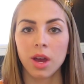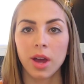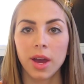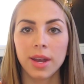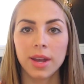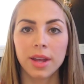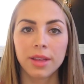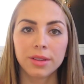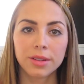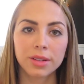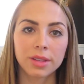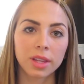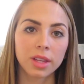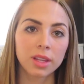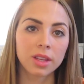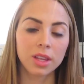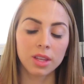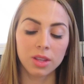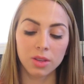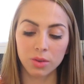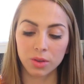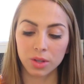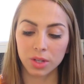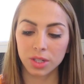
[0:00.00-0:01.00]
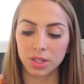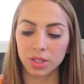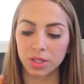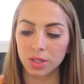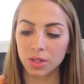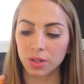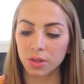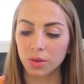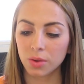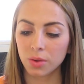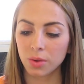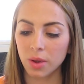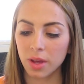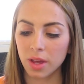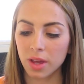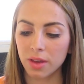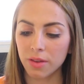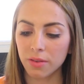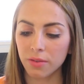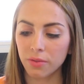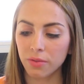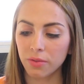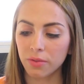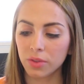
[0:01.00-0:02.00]
Another thing that you can do
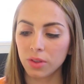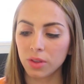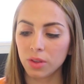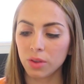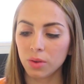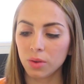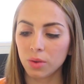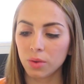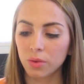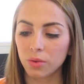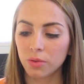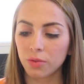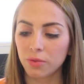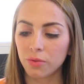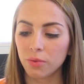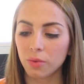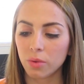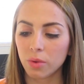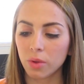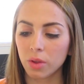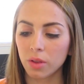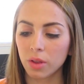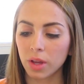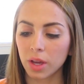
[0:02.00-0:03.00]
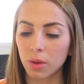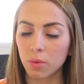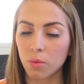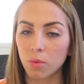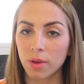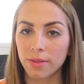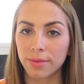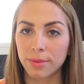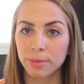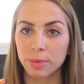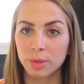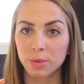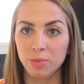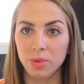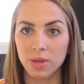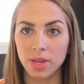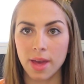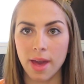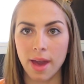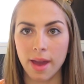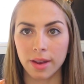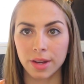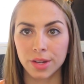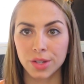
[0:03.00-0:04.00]
if you like want them to be
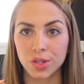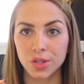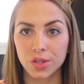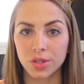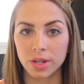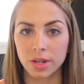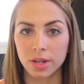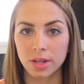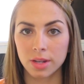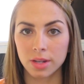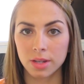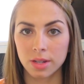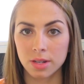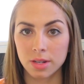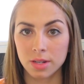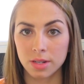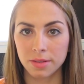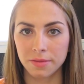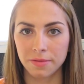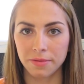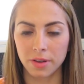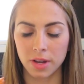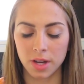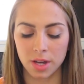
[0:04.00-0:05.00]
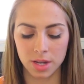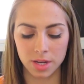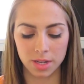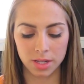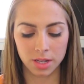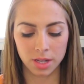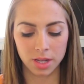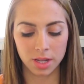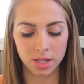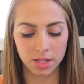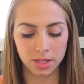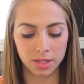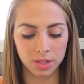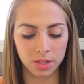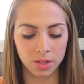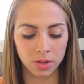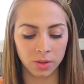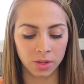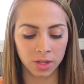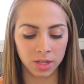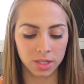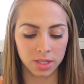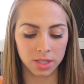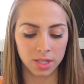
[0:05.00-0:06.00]
extra defined is you
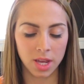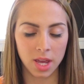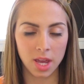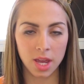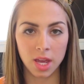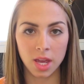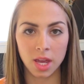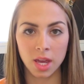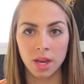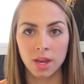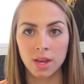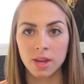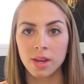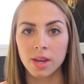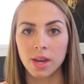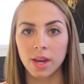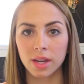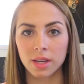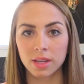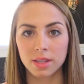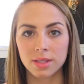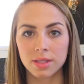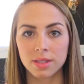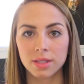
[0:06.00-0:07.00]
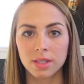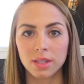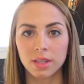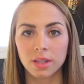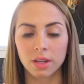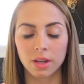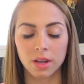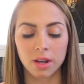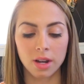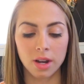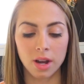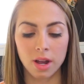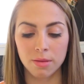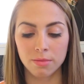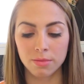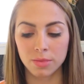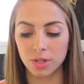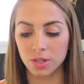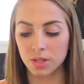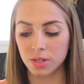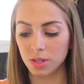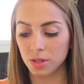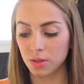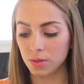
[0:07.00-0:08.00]
can take a concealer. I'm
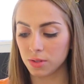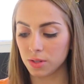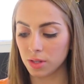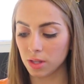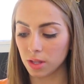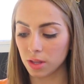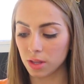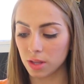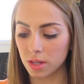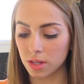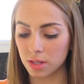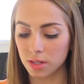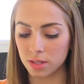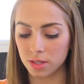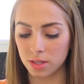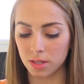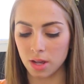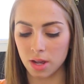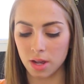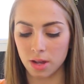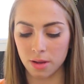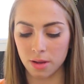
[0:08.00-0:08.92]
just using this